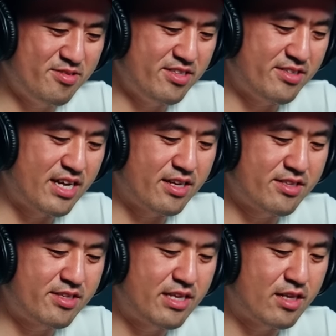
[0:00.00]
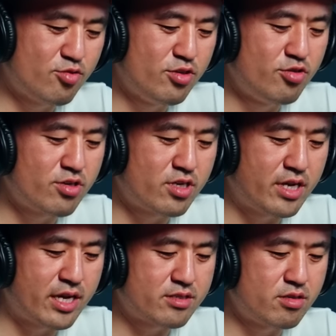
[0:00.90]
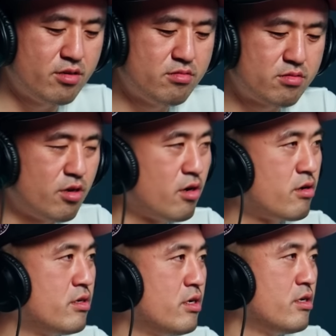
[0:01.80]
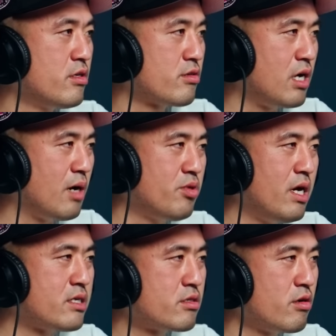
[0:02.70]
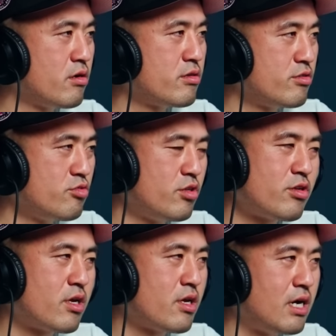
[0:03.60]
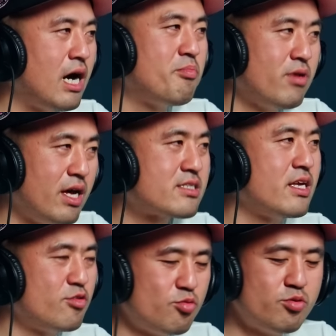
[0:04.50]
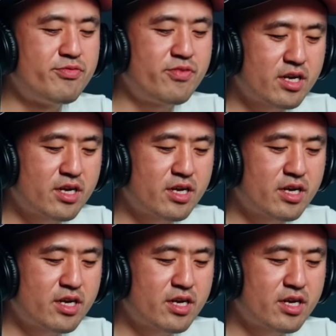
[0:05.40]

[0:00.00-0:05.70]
Doolie. Nah, nah, Doolie, you in good hands though. You are God bless, you You, God bless. You, God bless that you would